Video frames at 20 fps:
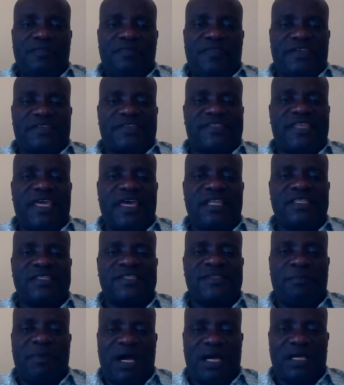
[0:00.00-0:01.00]
The
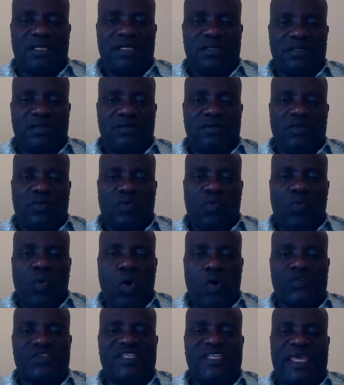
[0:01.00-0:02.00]
salesman
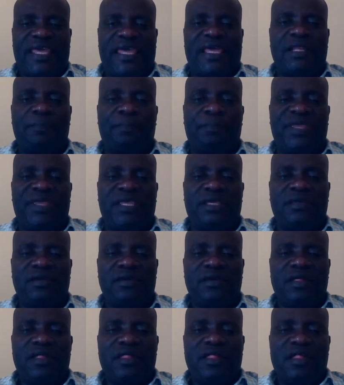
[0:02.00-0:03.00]
was
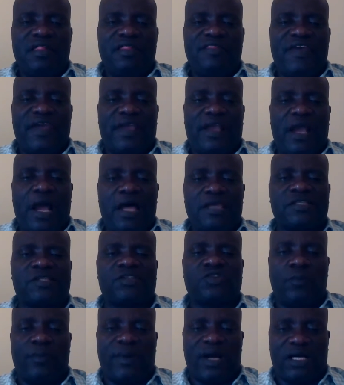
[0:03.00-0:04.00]
helping the
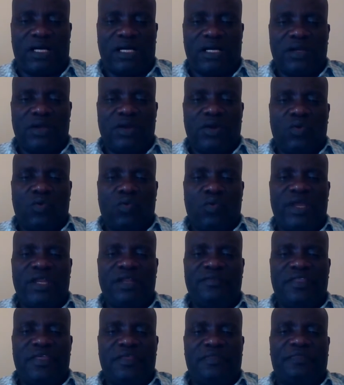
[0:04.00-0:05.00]
customer
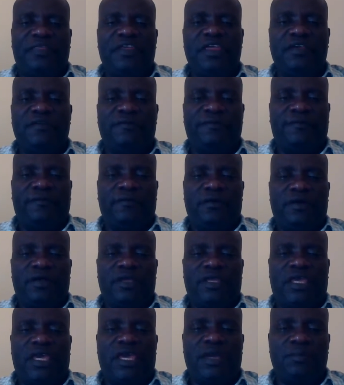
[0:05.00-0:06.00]
when the thief
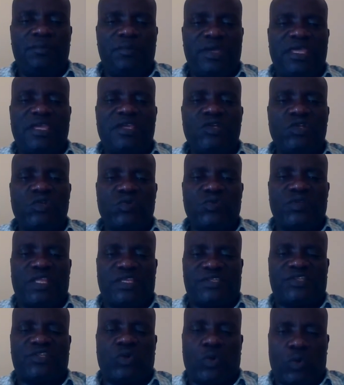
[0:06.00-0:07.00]
came into
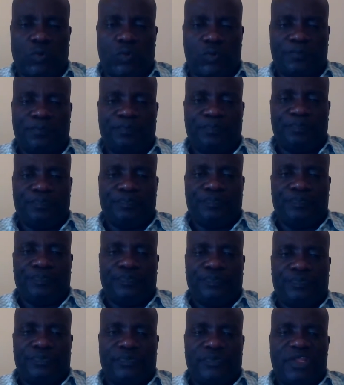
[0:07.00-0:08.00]
the store.
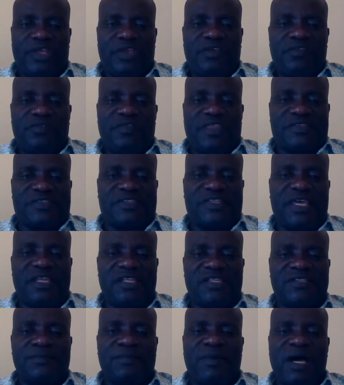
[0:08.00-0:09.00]
The
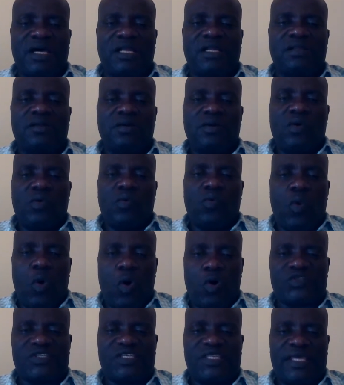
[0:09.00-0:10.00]
salesman
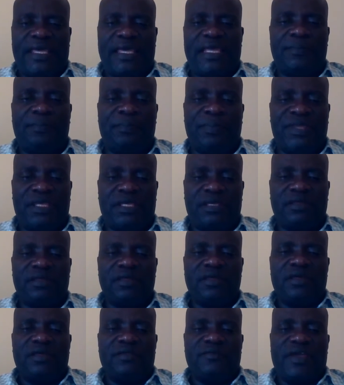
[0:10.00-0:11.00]
was
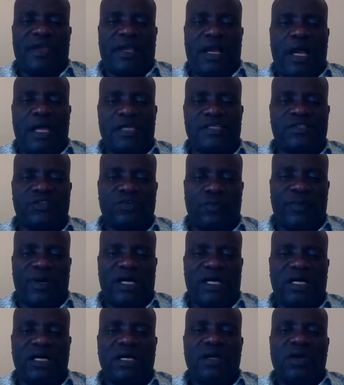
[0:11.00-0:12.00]
helping the
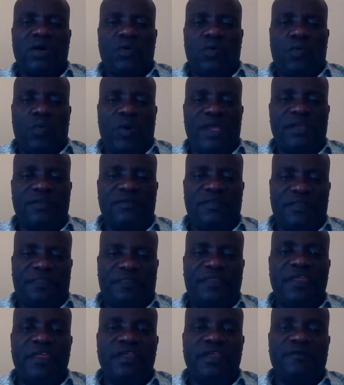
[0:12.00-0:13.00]
customer when the
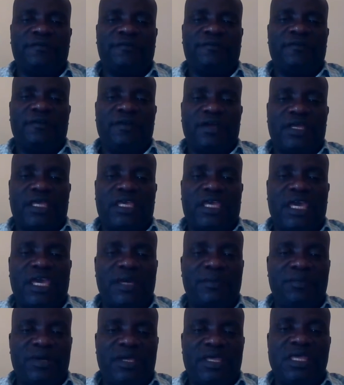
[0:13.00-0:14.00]
thief
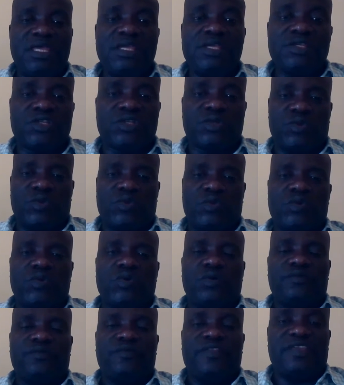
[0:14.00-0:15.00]
came
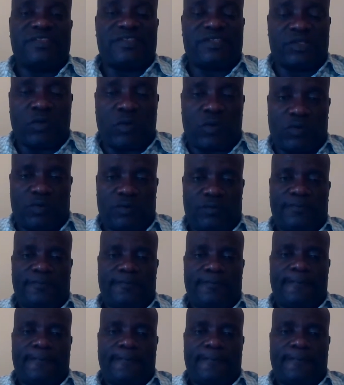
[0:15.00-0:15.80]
into the store